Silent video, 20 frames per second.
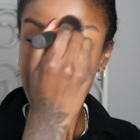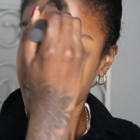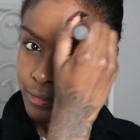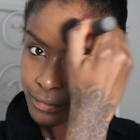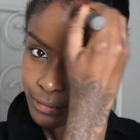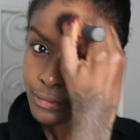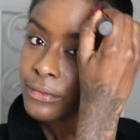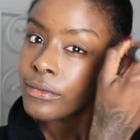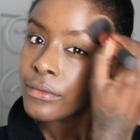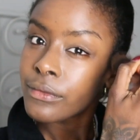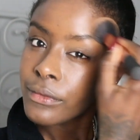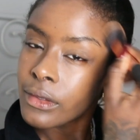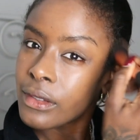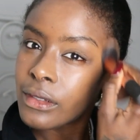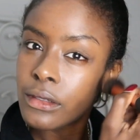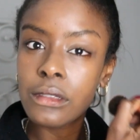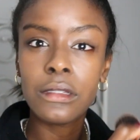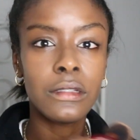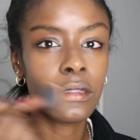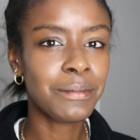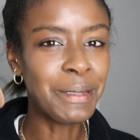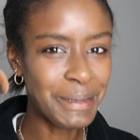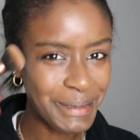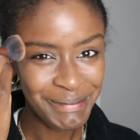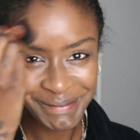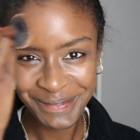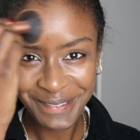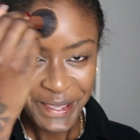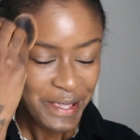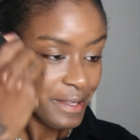formula, all over my
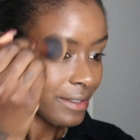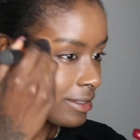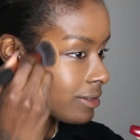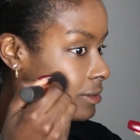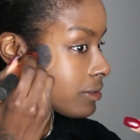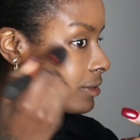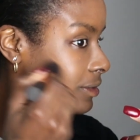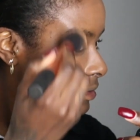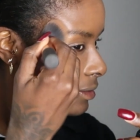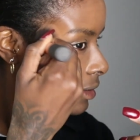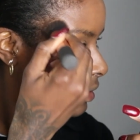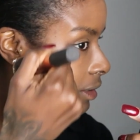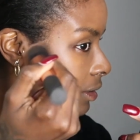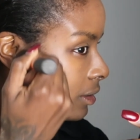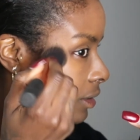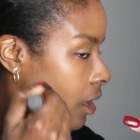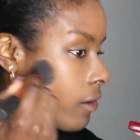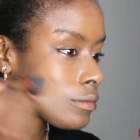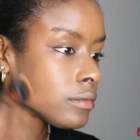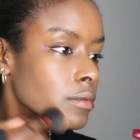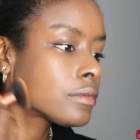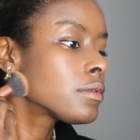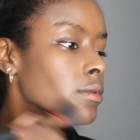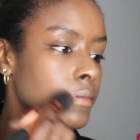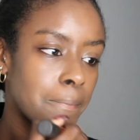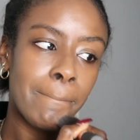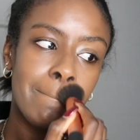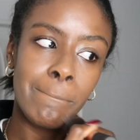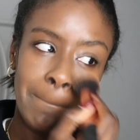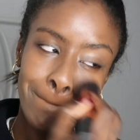face. And
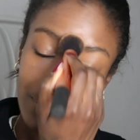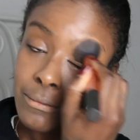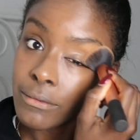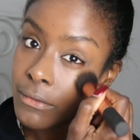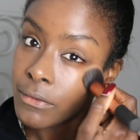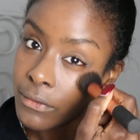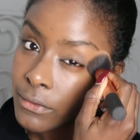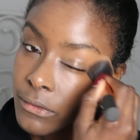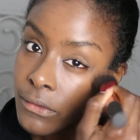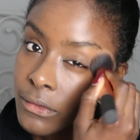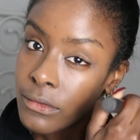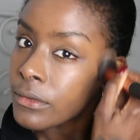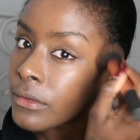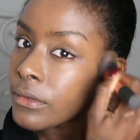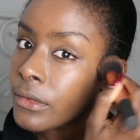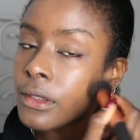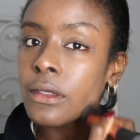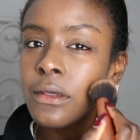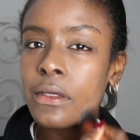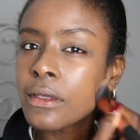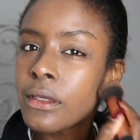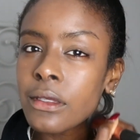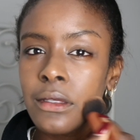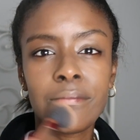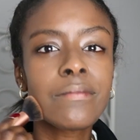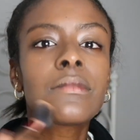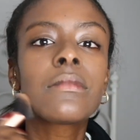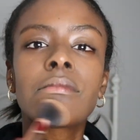then I'm just going over that with